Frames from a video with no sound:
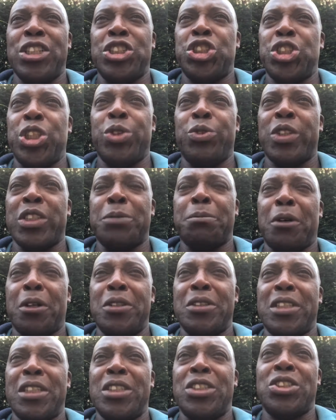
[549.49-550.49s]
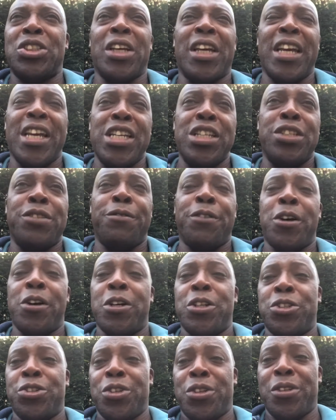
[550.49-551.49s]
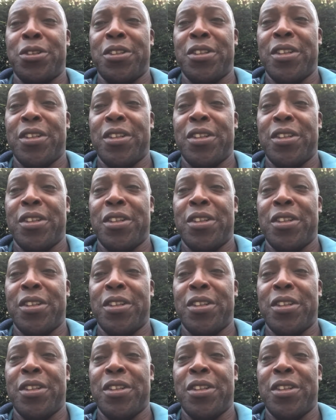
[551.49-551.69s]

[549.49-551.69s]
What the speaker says: she responded to his version,